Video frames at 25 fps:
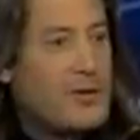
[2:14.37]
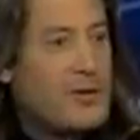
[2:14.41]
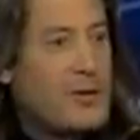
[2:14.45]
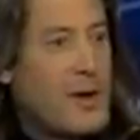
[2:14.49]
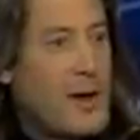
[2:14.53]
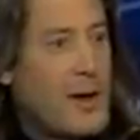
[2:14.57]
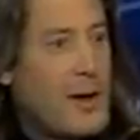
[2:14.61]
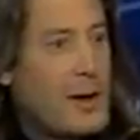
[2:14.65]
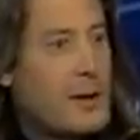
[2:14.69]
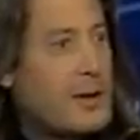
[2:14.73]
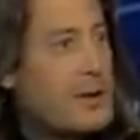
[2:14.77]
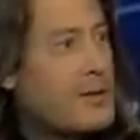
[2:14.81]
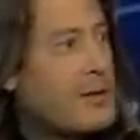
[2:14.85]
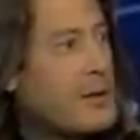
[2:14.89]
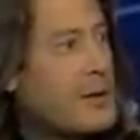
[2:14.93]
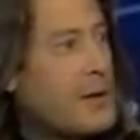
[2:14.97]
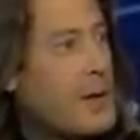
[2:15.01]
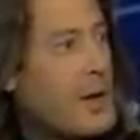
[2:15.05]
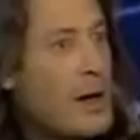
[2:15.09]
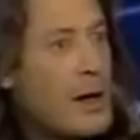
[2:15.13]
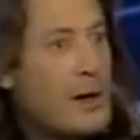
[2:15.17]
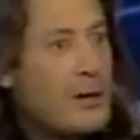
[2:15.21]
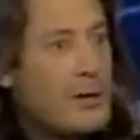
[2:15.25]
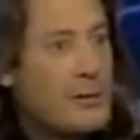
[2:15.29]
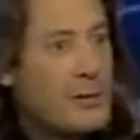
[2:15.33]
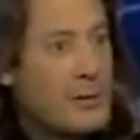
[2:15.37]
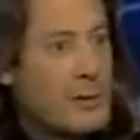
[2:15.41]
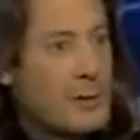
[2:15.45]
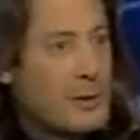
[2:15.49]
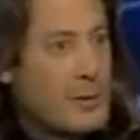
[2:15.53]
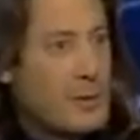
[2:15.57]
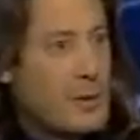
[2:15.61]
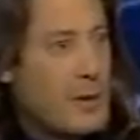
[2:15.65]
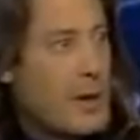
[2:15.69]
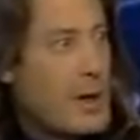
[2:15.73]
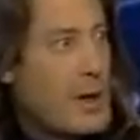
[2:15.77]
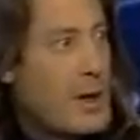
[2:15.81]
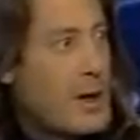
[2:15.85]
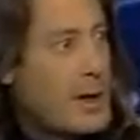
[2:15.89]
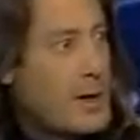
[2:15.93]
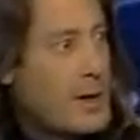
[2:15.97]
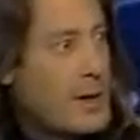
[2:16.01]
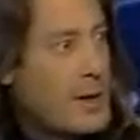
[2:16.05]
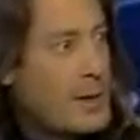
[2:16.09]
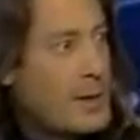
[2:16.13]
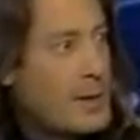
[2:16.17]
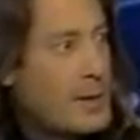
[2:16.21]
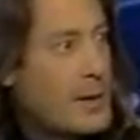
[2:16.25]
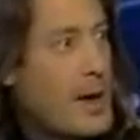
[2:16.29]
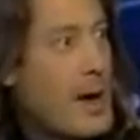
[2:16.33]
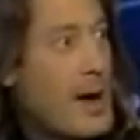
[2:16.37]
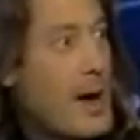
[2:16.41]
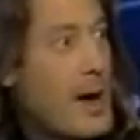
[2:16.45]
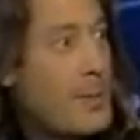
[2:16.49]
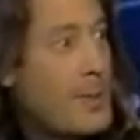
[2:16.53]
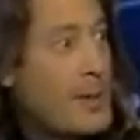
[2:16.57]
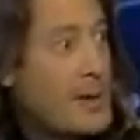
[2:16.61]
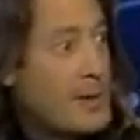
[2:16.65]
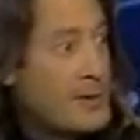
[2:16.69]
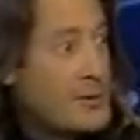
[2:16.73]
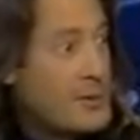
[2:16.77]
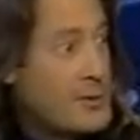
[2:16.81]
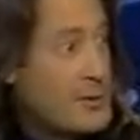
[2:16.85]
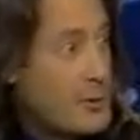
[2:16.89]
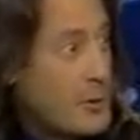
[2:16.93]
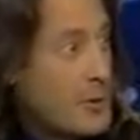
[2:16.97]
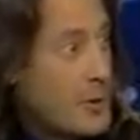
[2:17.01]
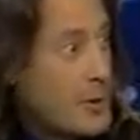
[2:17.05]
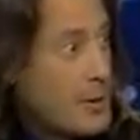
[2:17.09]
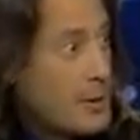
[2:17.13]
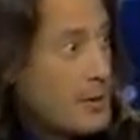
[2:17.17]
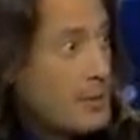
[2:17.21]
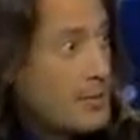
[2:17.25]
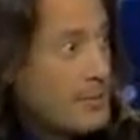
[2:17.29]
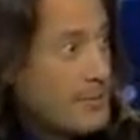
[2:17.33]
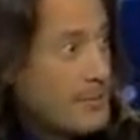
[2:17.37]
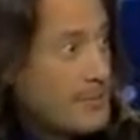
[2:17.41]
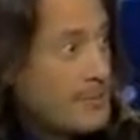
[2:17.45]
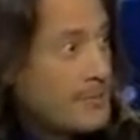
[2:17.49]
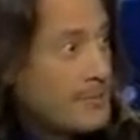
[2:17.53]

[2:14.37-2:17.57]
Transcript: sell the underlying common short